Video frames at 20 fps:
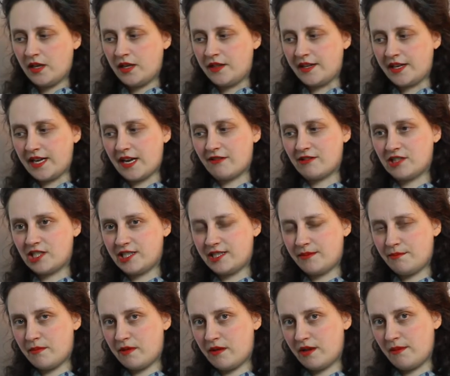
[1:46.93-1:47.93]
The characters
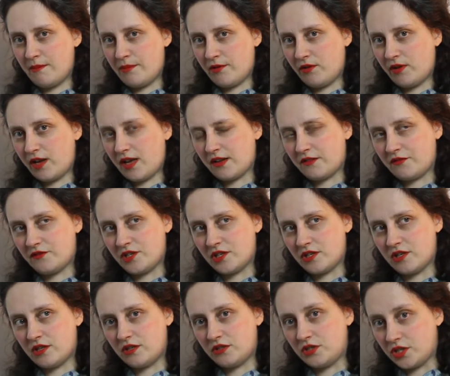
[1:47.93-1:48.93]
in my book have
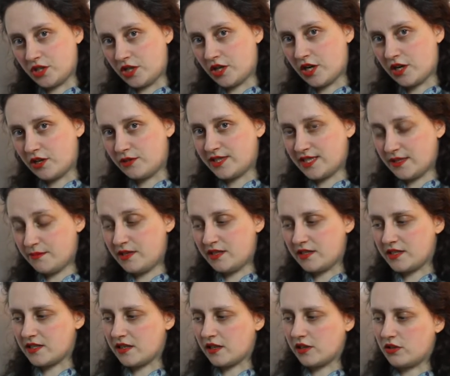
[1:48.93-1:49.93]
to undergo similar
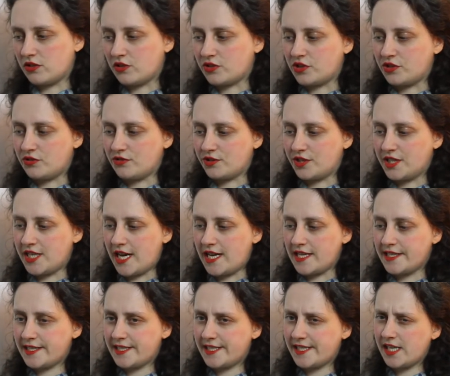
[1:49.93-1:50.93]
psychological
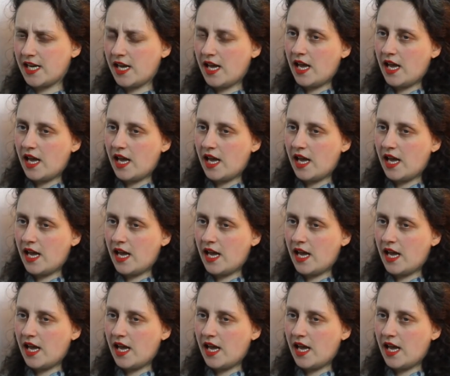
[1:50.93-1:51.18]
tests,